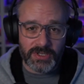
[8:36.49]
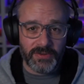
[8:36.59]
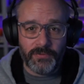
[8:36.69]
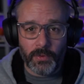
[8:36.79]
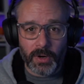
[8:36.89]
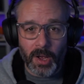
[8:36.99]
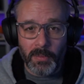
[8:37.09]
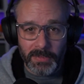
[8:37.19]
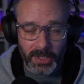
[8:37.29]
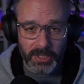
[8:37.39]
it for a
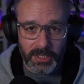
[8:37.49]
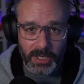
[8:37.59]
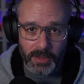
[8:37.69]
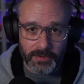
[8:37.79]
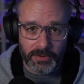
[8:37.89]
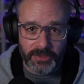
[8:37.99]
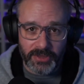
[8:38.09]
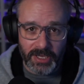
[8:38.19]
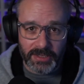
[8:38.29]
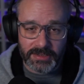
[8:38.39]
million other
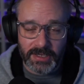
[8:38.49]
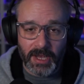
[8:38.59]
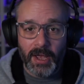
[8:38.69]
things.